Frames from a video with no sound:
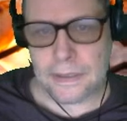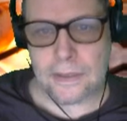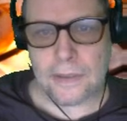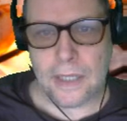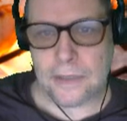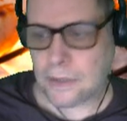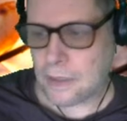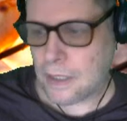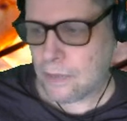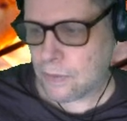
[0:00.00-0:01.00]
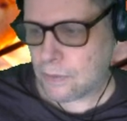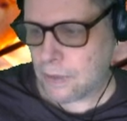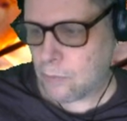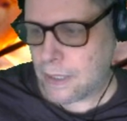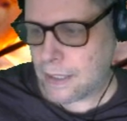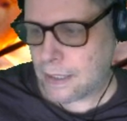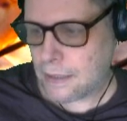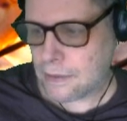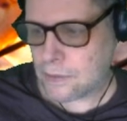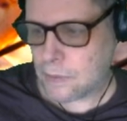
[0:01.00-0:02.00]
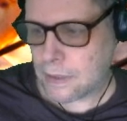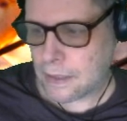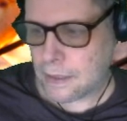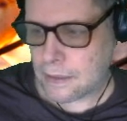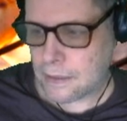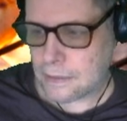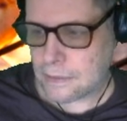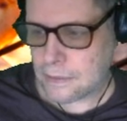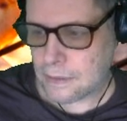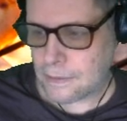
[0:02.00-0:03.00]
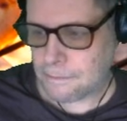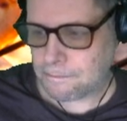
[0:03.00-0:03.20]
you guys are going to have a great weekend this weekend. It's the